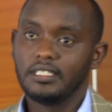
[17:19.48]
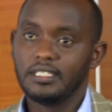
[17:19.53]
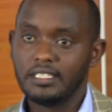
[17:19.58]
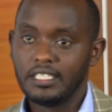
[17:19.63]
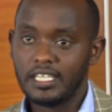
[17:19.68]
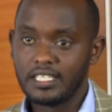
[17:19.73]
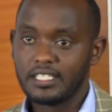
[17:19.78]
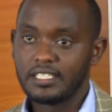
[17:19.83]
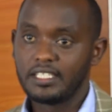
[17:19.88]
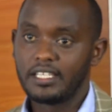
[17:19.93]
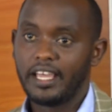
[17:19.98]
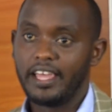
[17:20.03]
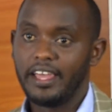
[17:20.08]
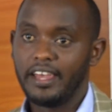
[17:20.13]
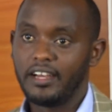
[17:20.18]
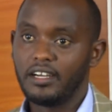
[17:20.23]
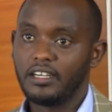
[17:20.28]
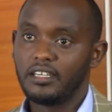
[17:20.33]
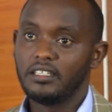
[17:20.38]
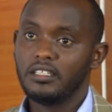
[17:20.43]
Yes,
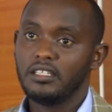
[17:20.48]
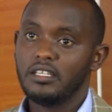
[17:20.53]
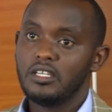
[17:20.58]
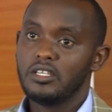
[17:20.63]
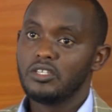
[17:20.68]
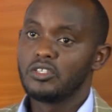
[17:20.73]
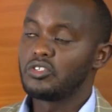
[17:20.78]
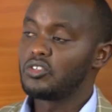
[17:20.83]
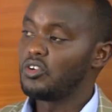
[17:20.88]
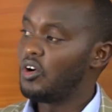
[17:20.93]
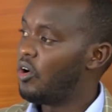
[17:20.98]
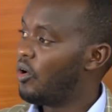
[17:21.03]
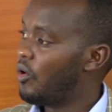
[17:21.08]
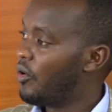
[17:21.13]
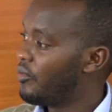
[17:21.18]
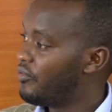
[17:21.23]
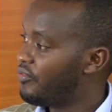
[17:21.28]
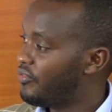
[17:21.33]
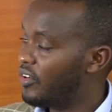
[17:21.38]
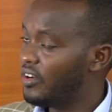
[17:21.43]
here.
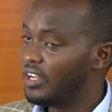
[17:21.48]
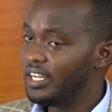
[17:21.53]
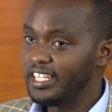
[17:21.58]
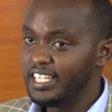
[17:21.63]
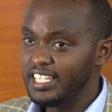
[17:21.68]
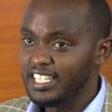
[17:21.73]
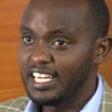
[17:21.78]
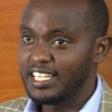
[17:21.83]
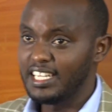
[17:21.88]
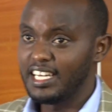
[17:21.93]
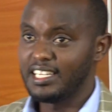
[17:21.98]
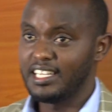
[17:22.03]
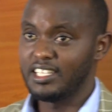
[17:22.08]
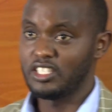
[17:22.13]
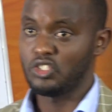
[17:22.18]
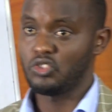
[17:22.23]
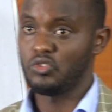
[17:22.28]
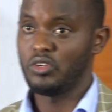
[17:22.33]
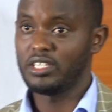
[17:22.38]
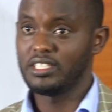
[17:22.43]
So for linear data
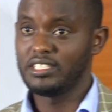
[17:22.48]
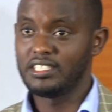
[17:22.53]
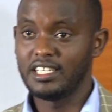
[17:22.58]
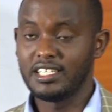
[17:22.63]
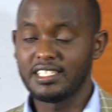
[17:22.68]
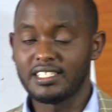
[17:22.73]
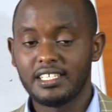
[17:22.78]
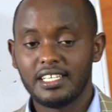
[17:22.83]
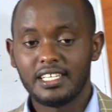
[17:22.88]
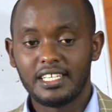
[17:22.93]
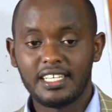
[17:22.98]
structures,